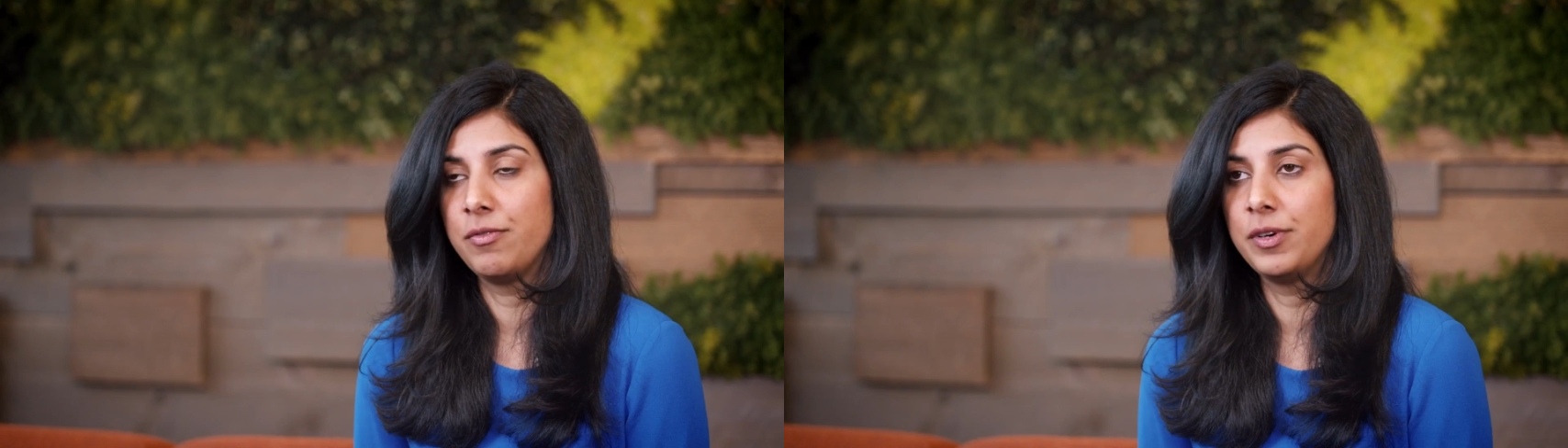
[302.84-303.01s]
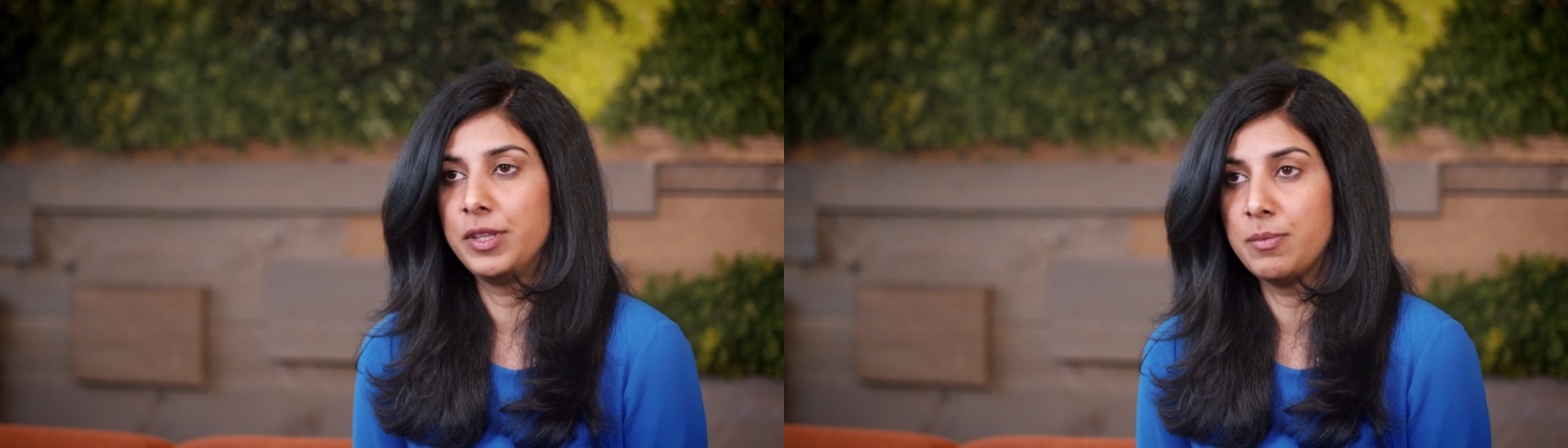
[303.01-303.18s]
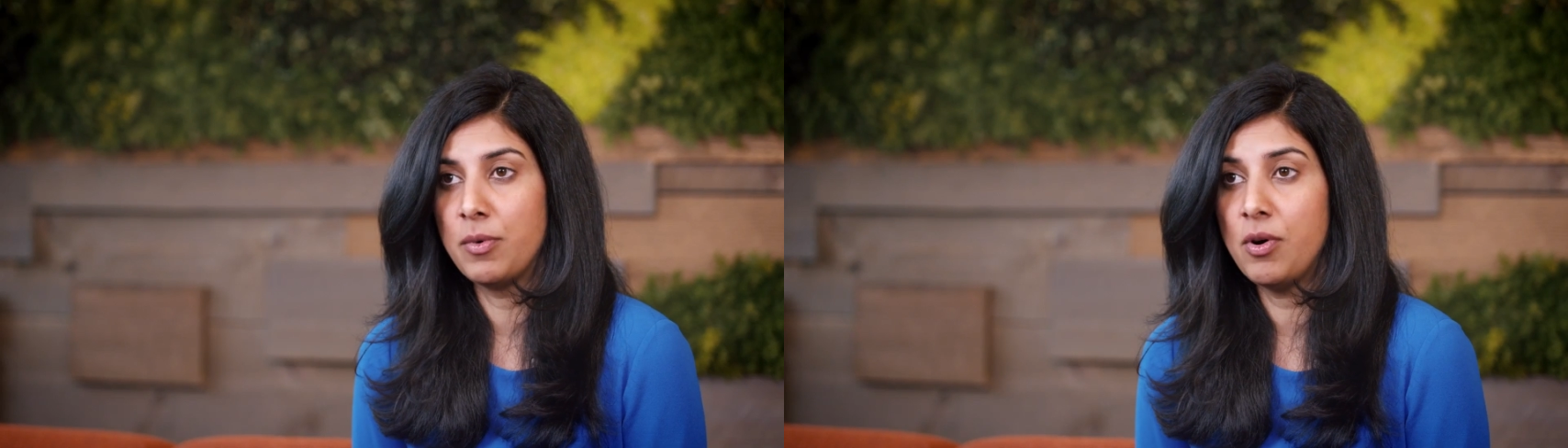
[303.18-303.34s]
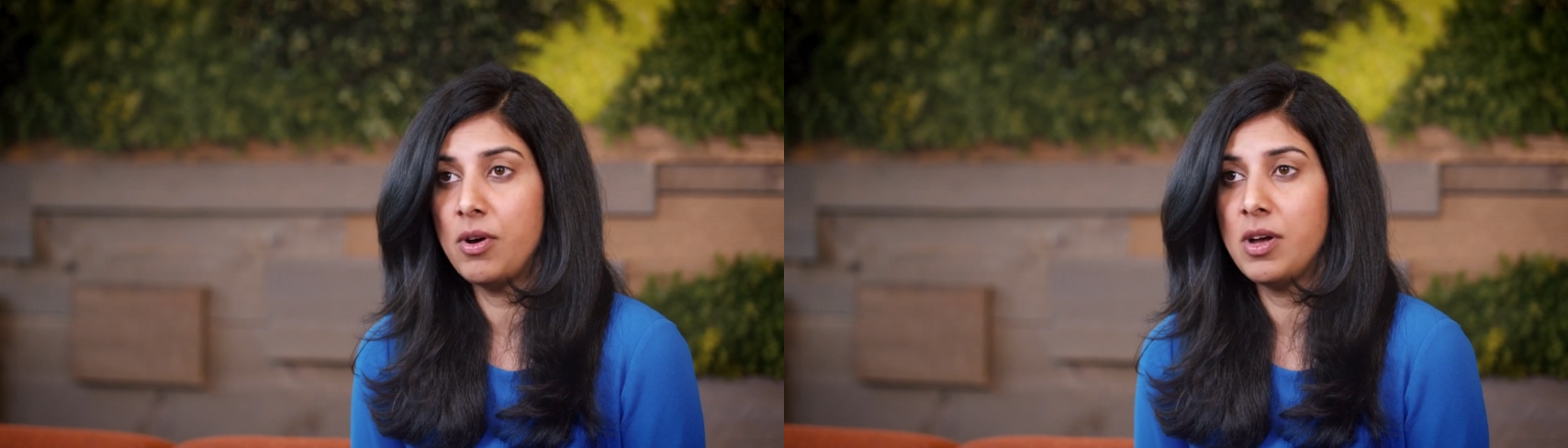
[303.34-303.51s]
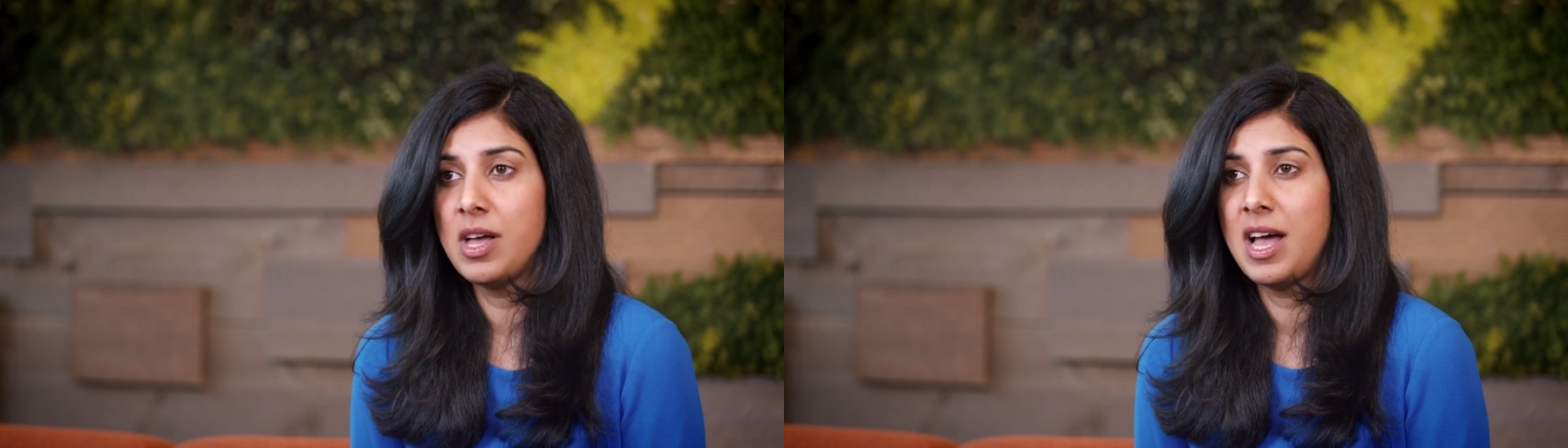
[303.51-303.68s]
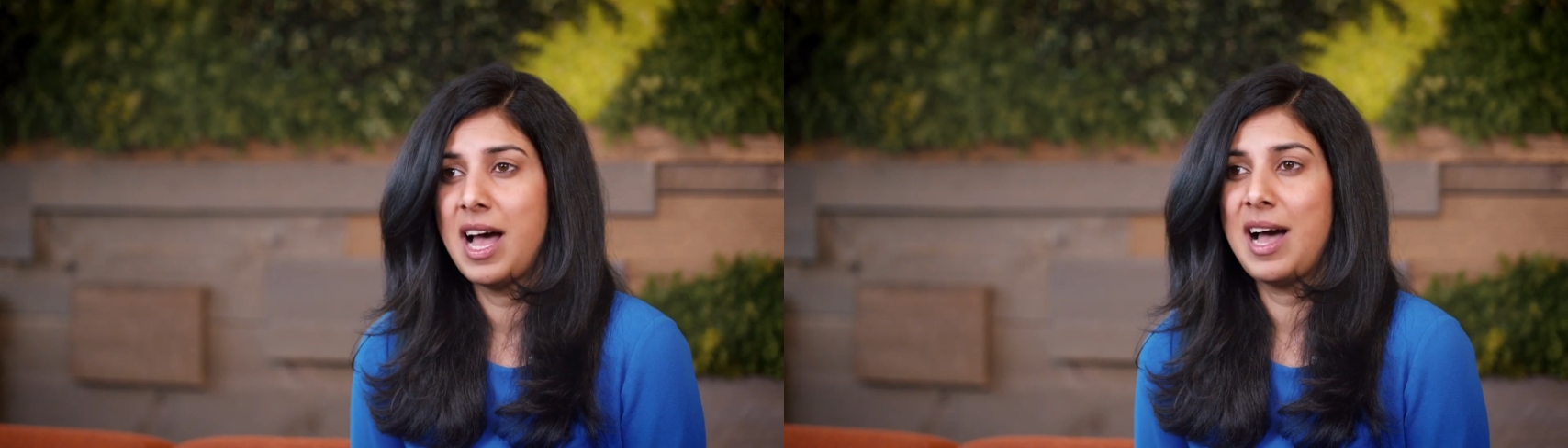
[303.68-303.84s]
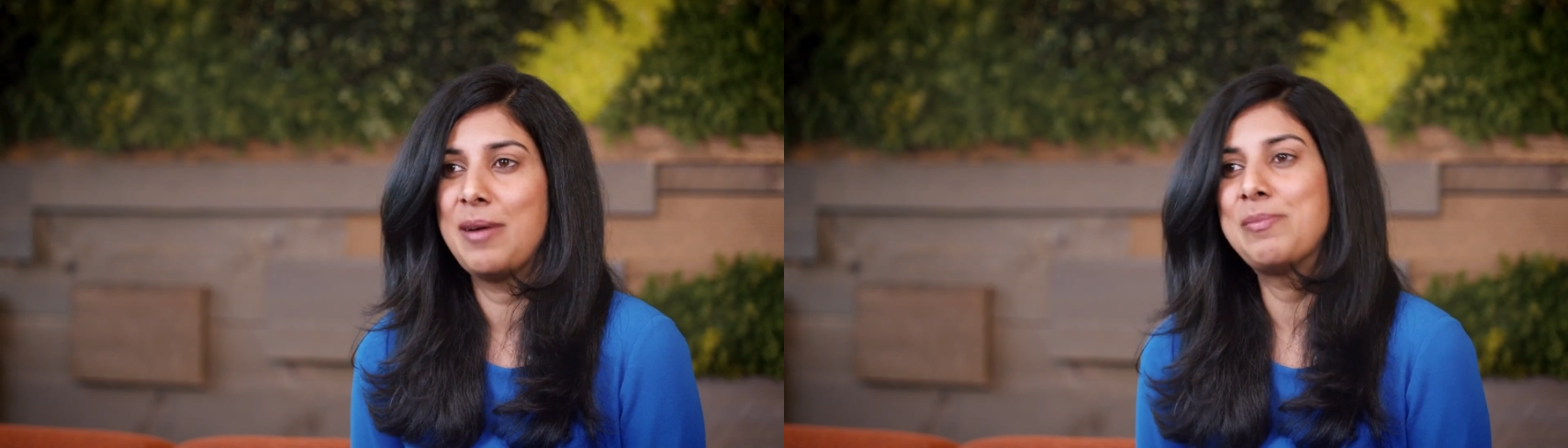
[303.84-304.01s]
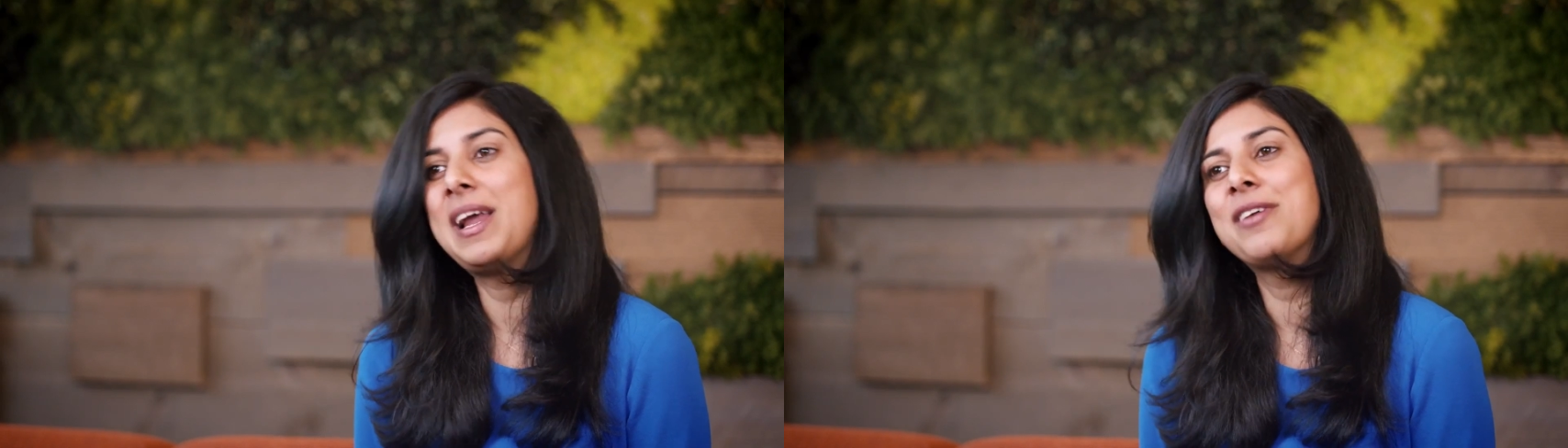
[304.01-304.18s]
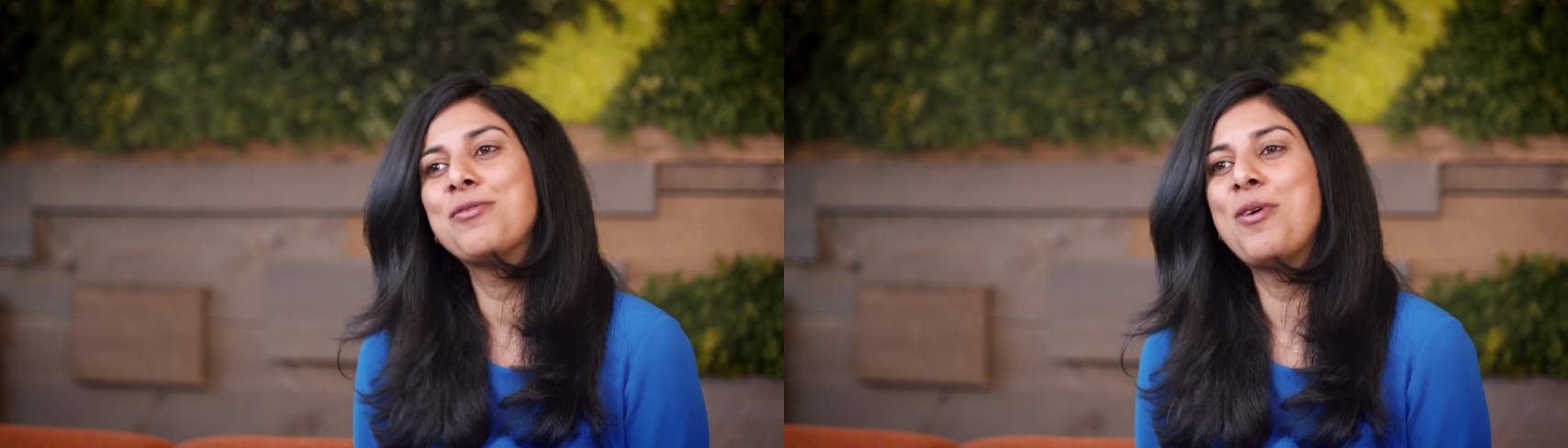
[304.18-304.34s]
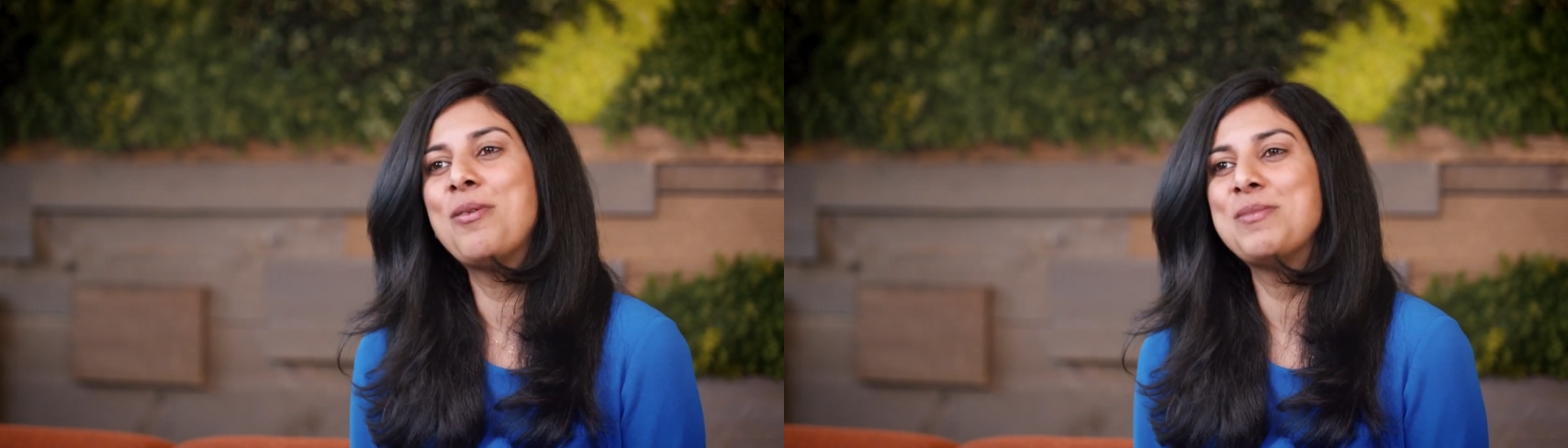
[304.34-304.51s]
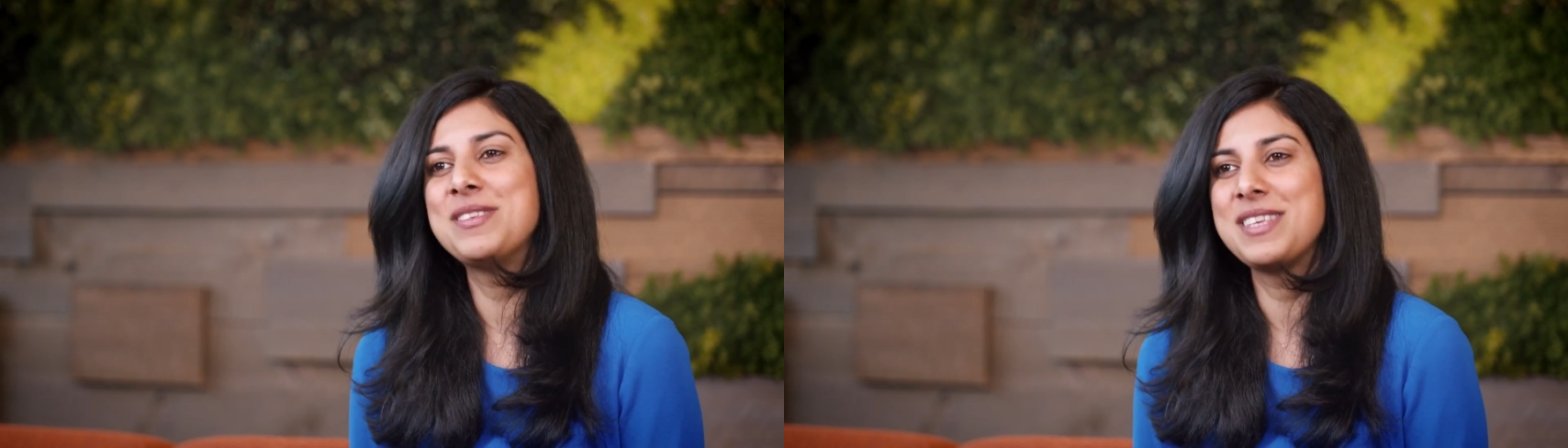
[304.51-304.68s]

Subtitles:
Furthermore, our platform is